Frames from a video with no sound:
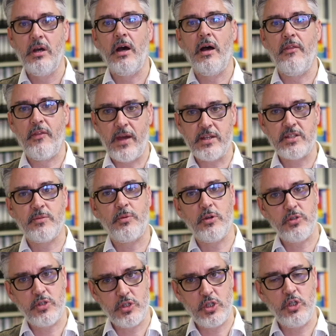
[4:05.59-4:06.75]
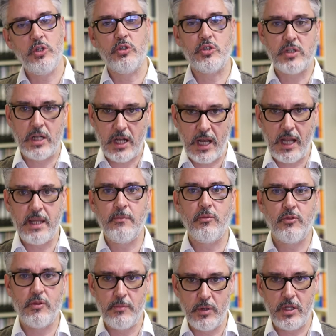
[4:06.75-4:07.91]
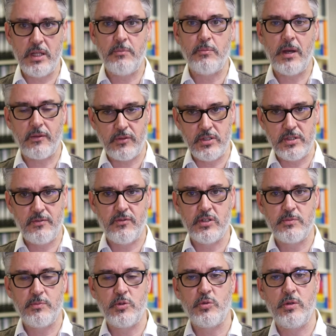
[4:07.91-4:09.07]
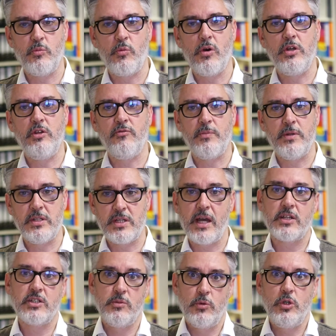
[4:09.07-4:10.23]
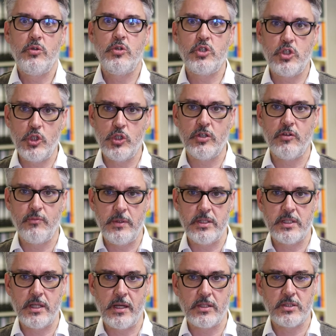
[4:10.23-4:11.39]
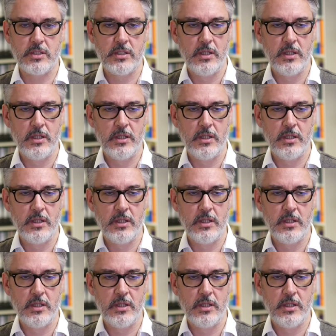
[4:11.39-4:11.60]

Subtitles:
and that's the process you use to claim the money back, the difference between what you've been taxed and what you should have been taxed,